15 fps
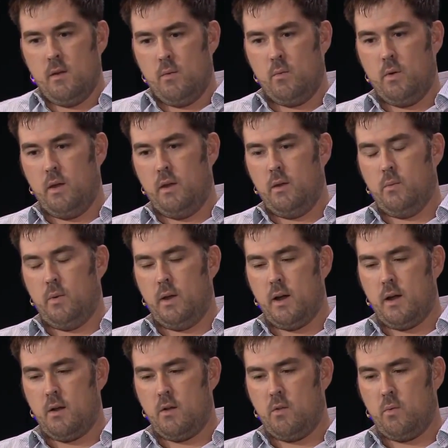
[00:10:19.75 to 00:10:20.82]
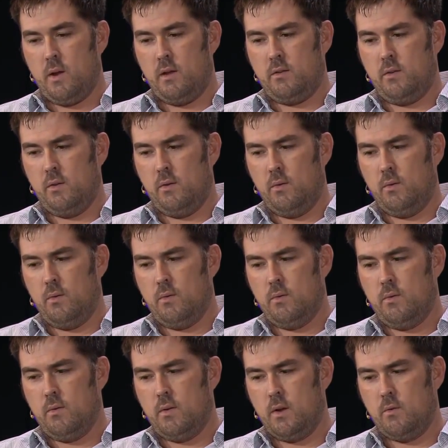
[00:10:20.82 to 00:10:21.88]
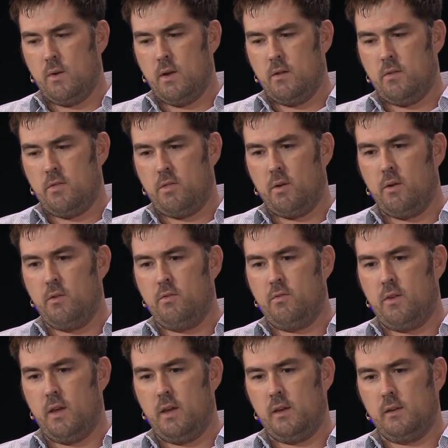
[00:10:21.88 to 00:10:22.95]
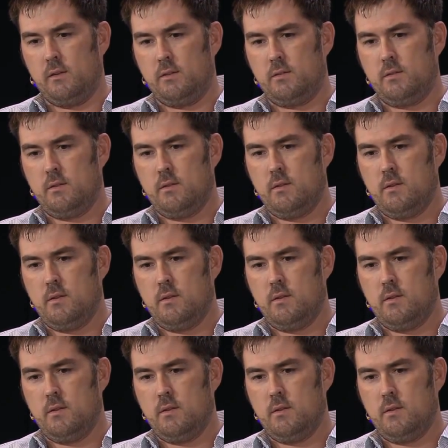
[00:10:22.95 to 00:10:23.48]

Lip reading: we got all the way to around third phase,